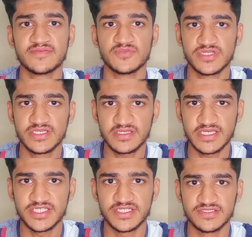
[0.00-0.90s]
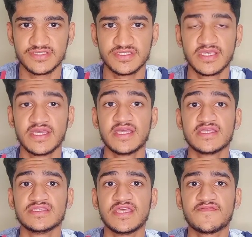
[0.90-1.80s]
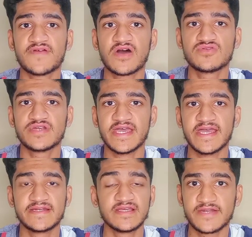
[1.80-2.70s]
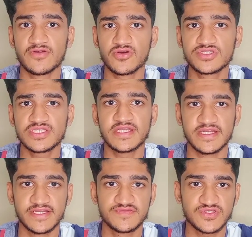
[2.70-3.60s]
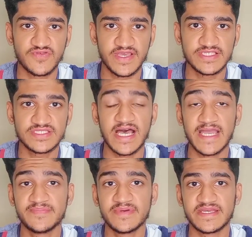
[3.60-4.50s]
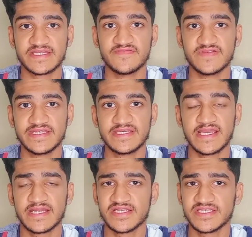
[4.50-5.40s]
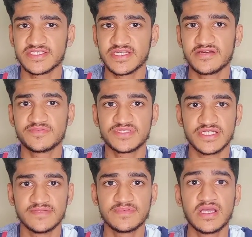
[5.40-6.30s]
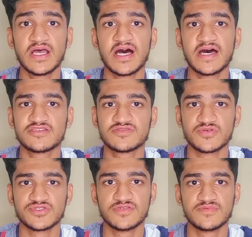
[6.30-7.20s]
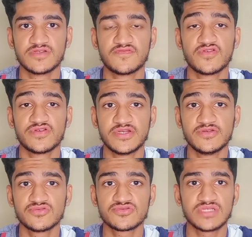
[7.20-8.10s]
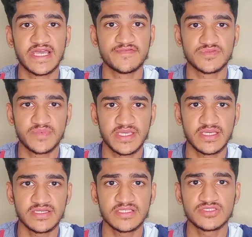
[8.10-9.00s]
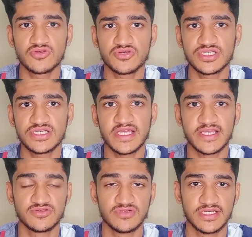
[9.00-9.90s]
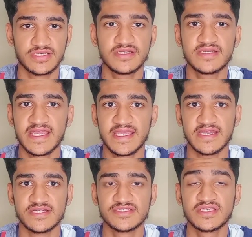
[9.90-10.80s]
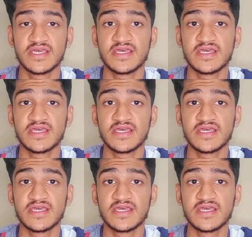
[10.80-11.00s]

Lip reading: Communications. They found that oxidative stress, hyperactivity, and disturbed sleep are responsible for reduced lifespan in socially isolated ants.